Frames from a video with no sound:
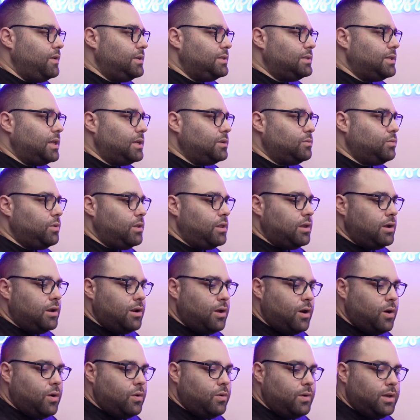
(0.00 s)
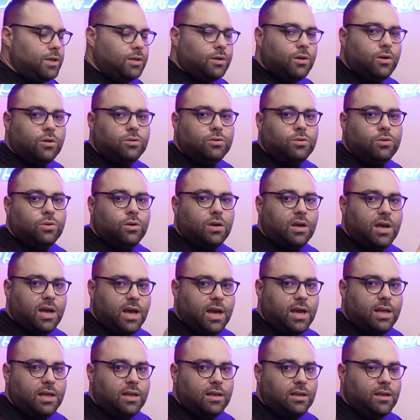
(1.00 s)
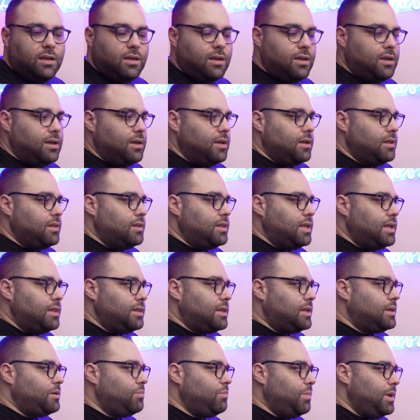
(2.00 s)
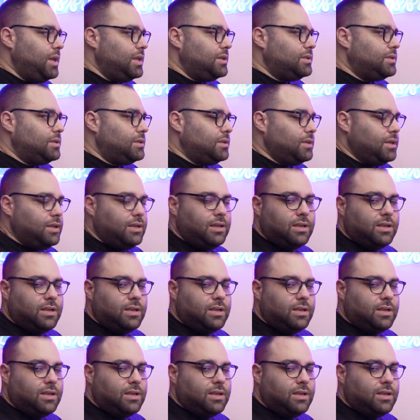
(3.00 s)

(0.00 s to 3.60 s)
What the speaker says: it starts with low and goes to high, then that means it